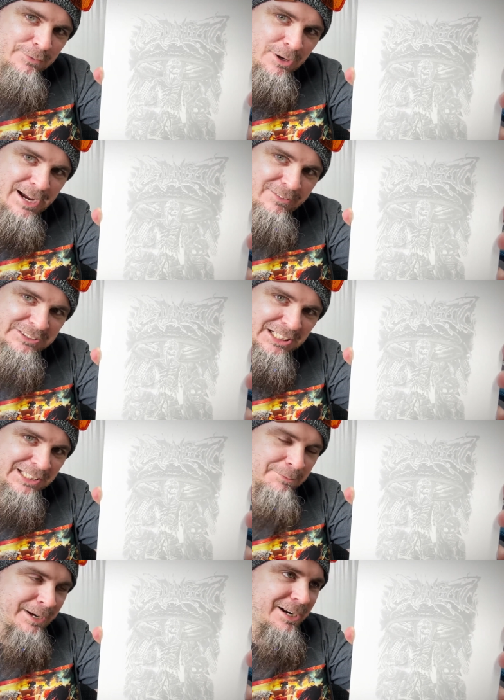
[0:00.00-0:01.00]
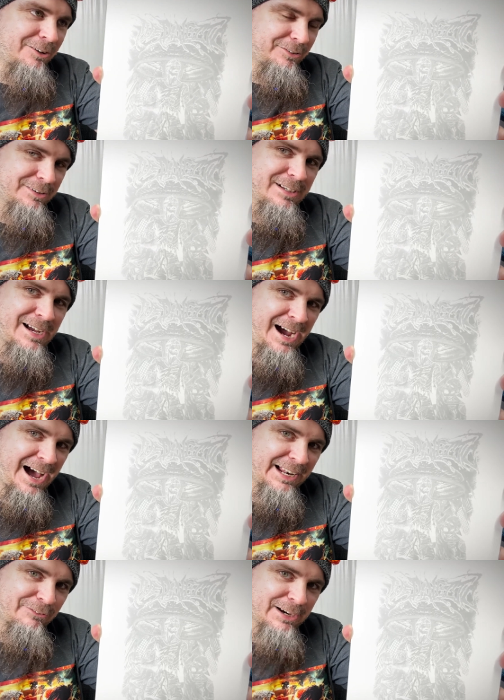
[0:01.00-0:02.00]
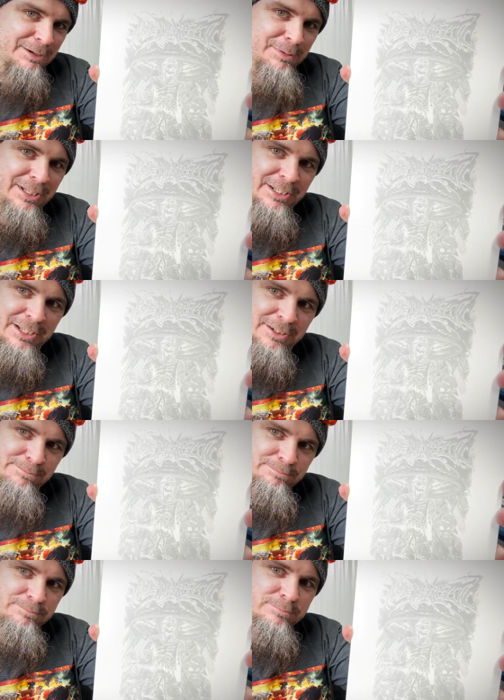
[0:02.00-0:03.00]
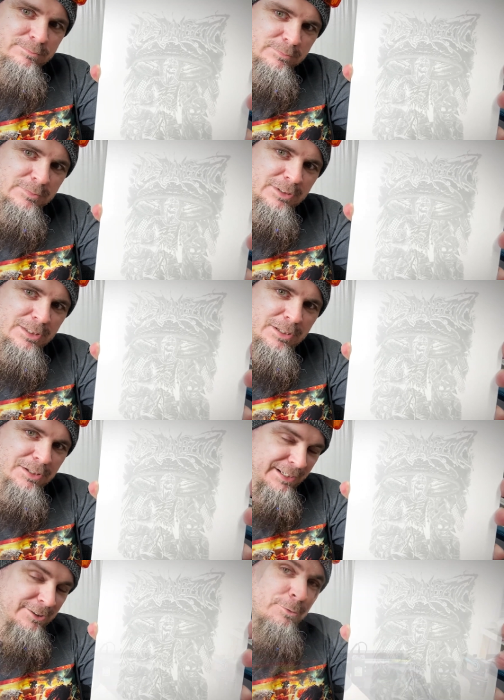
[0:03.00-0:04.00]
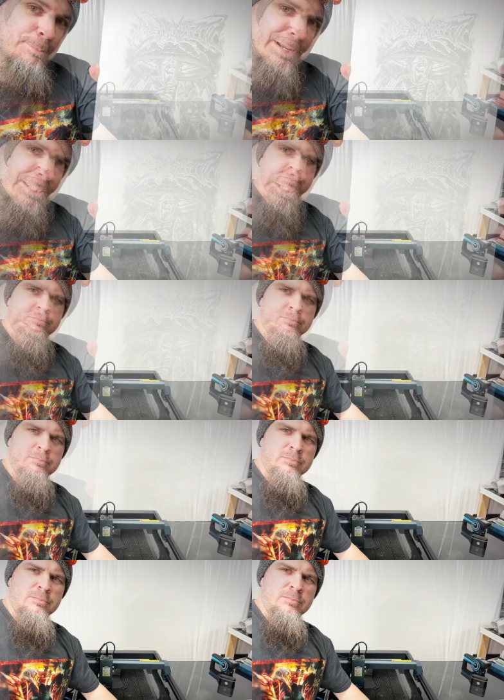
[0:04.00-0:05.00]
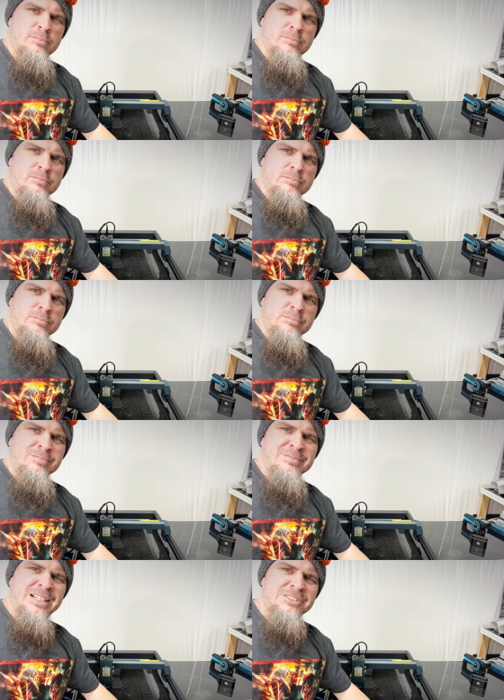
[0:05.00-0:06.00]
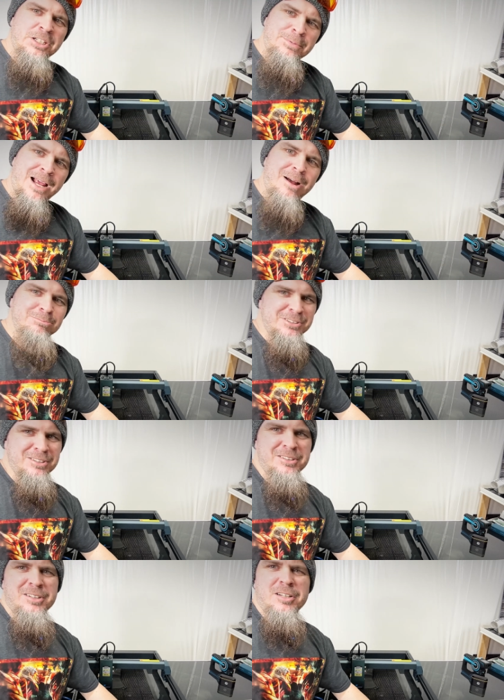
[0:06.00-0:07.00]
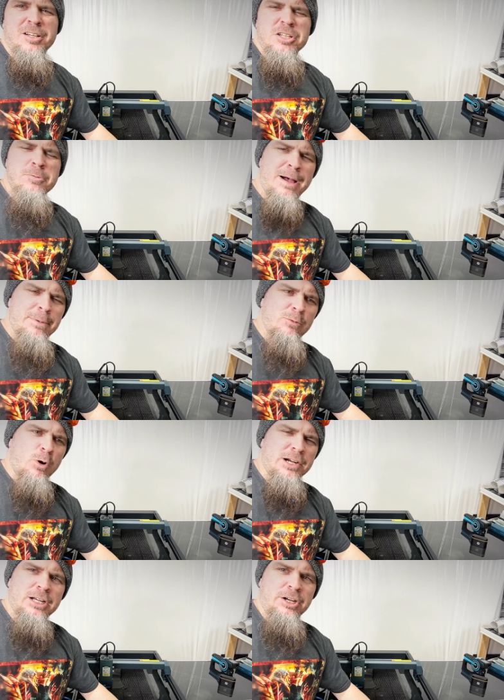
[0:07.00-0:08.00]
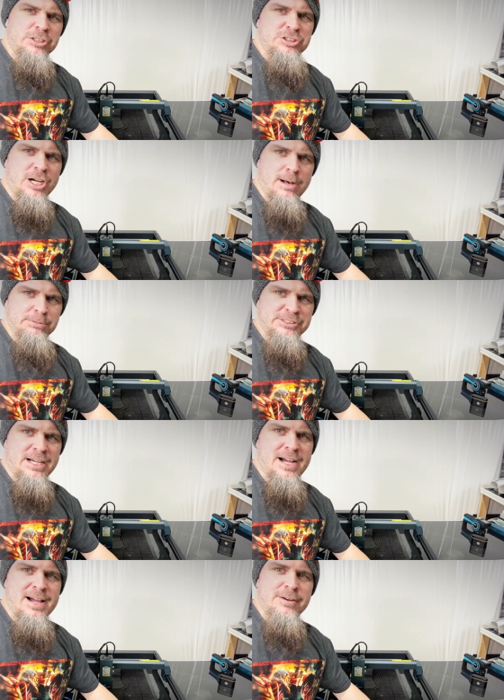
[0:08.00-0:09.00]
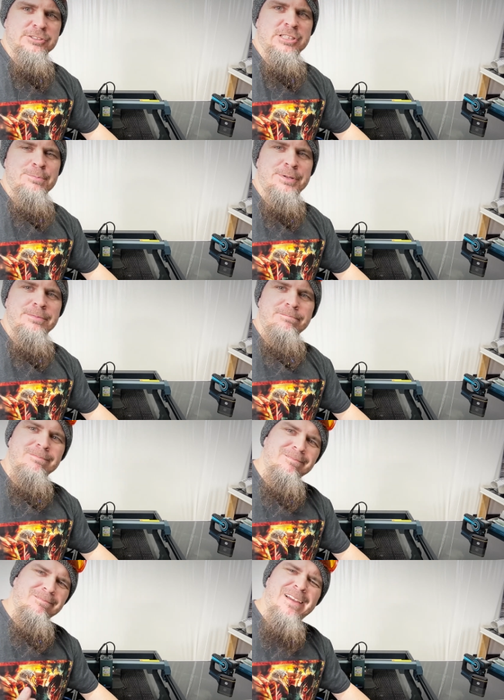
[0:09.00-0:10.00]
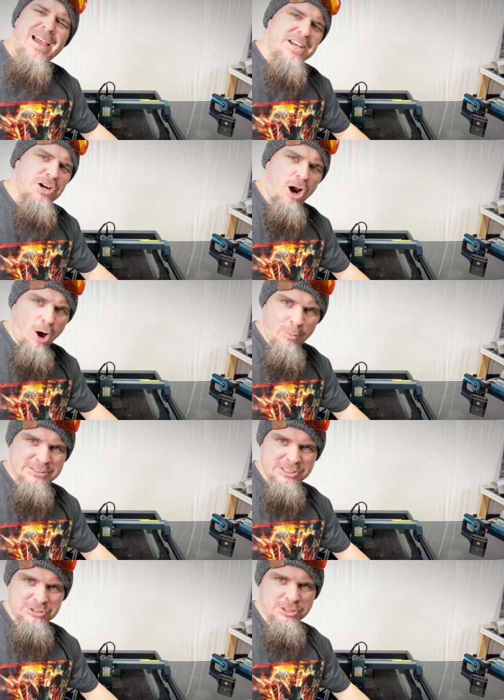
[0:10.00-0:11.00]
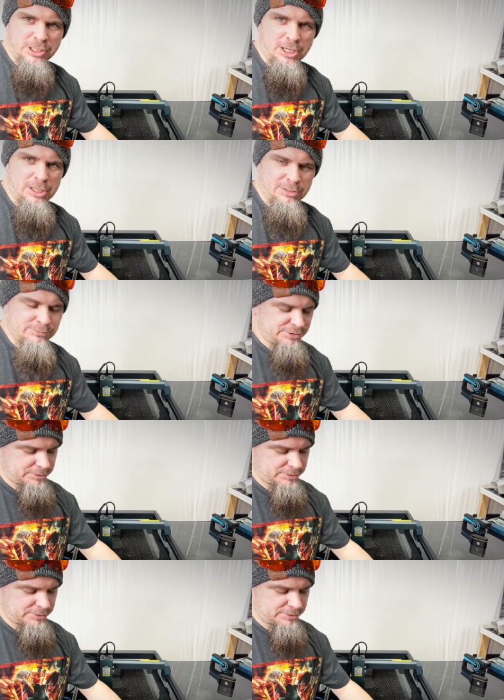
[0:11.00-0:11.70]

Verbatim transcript: If y'all haven't checked them out, highly recommend them. They're doing big things. Now, sometimes you might be working on a job site or something, and you're always losing gloves.